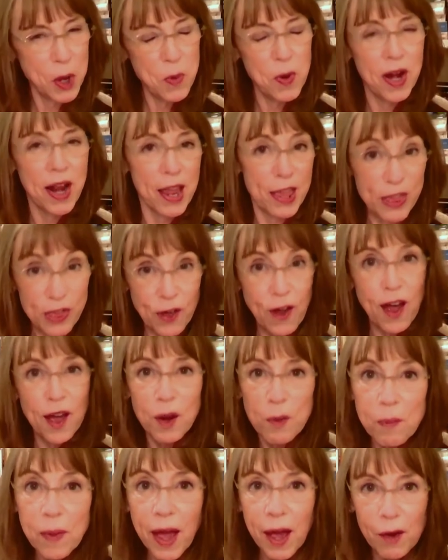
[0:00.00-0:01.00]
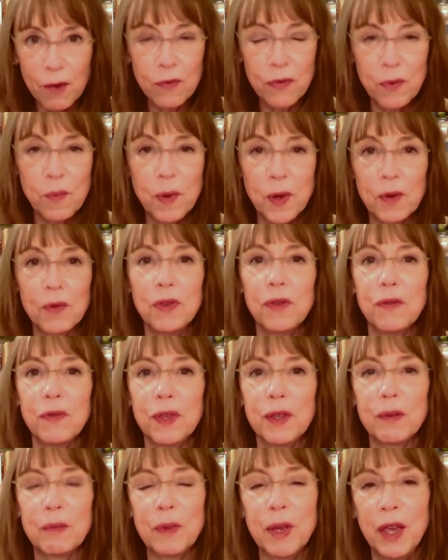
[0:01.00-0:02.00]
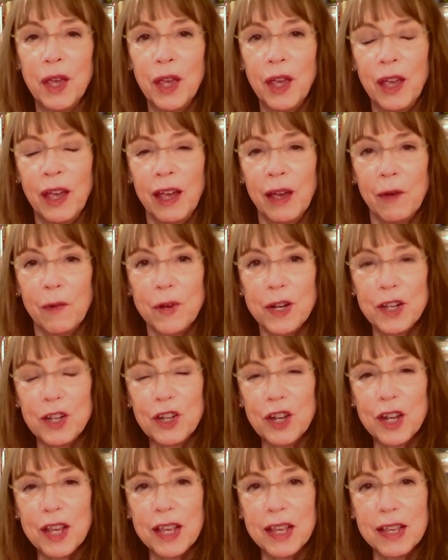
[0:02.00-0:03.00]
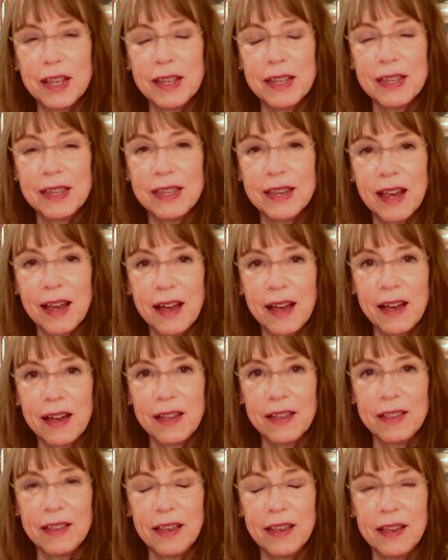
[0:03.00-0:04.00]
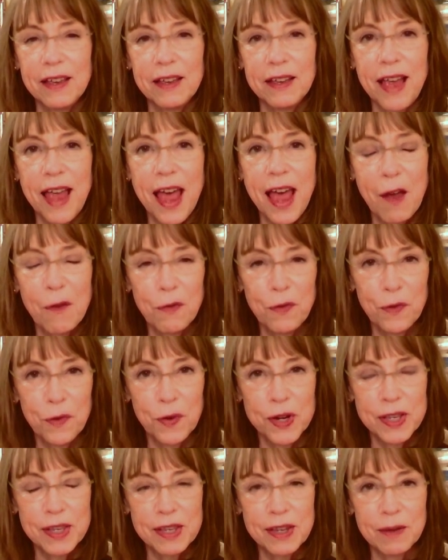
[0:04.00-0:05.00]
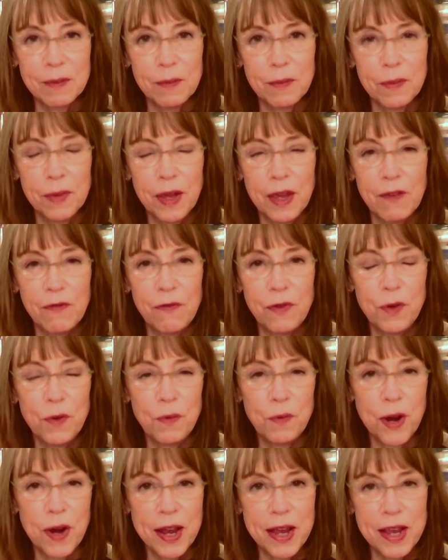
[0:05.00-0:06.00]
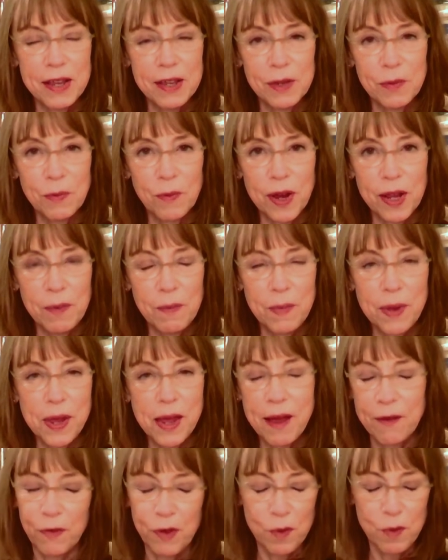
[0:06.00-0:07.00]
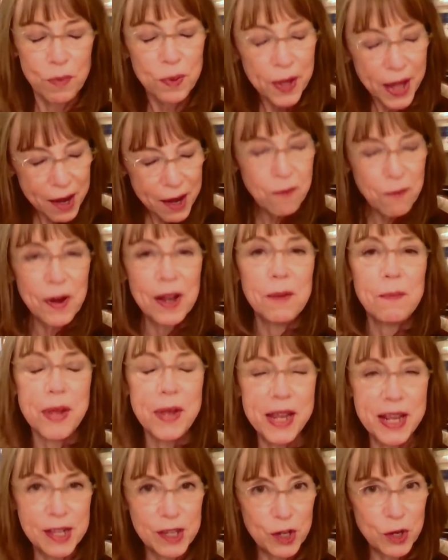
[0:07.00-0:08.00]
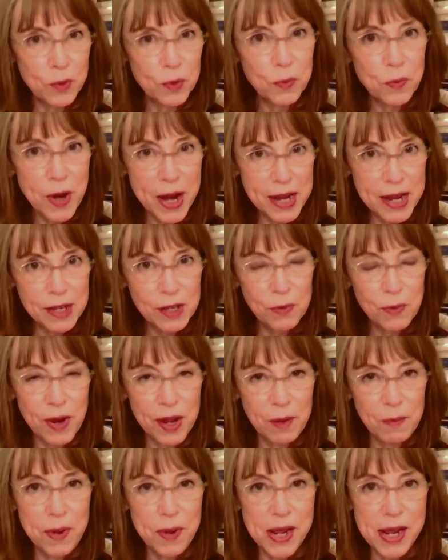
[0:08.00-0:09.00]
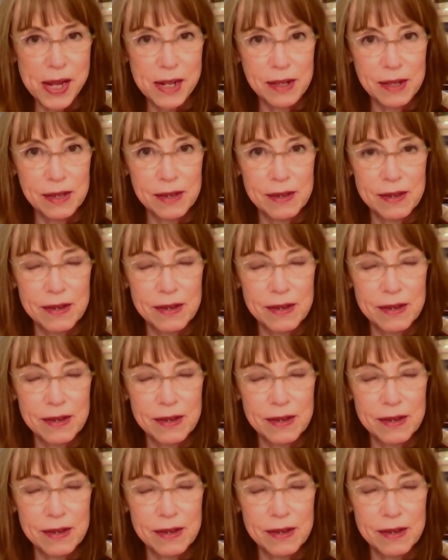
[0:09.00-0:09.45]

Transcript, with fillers: you what I thought about for both of them, which is uh, the aphorism: if you raise red, be- if you plant red beans, you'll raise red beans.